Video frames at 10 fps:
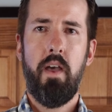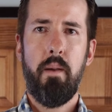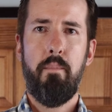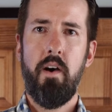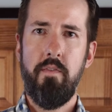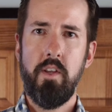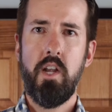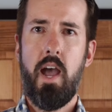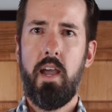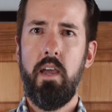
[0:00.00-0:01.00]
like a puffy
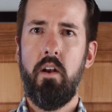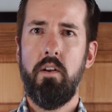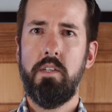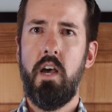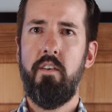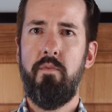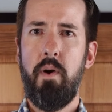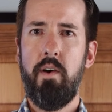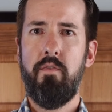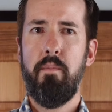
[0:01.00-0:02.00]
jacket or a tough
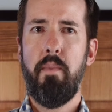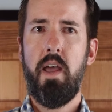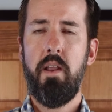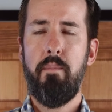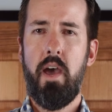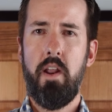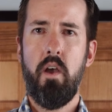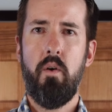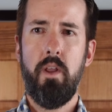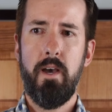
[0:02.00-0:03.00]
puff from
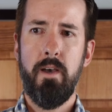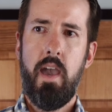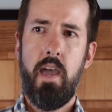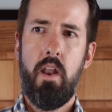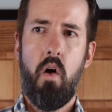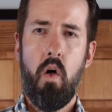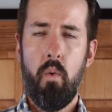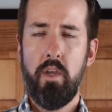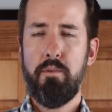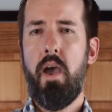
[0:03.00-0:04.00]
Patagonia, and
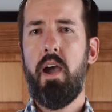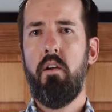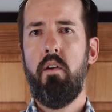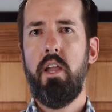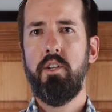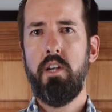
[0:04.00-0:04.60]
always pack a rain